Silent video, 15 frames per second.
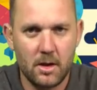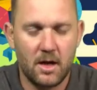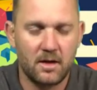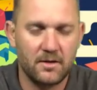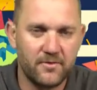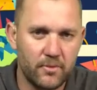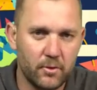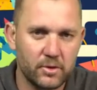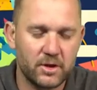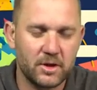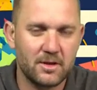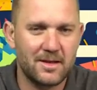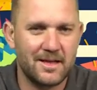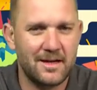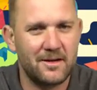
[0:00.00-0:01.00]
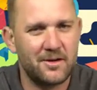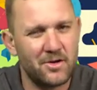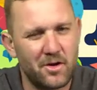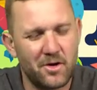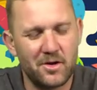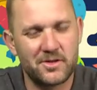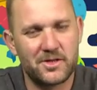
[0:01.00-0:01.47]
Unfortunately,
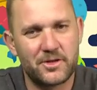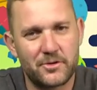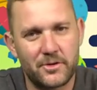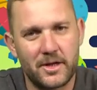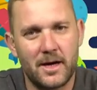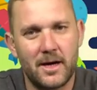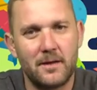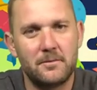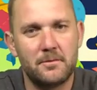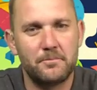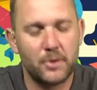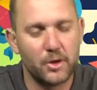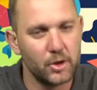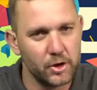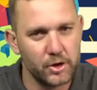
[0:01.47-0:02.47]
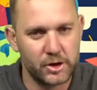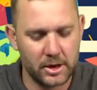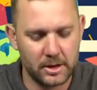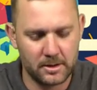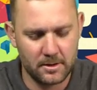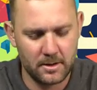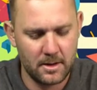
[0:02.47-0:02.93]
cars create
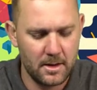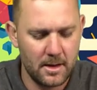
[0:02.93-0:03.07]
pollution